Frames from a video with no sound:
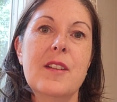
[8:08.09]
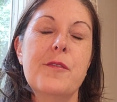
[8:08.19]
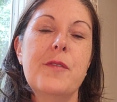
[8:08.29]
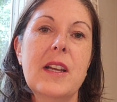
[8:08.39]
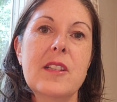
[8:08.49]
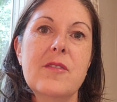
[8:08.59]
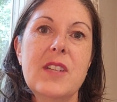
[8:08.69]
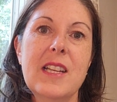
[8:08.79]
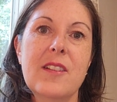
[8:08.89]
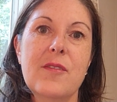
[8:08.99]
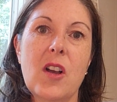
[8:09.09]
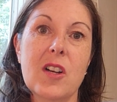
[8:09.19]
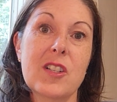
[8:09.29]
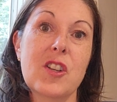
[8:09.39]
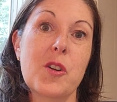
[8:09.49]
effective date of
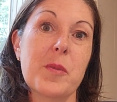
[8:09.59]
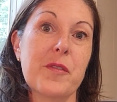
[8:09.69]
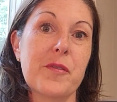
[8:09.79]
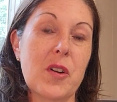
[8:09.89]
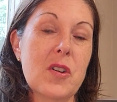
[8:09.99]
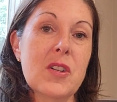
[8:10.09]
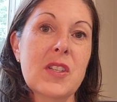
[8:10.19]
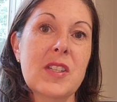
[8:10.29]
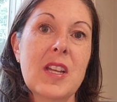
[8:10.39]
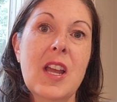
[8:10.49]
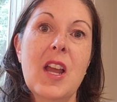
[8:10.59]
October 1st.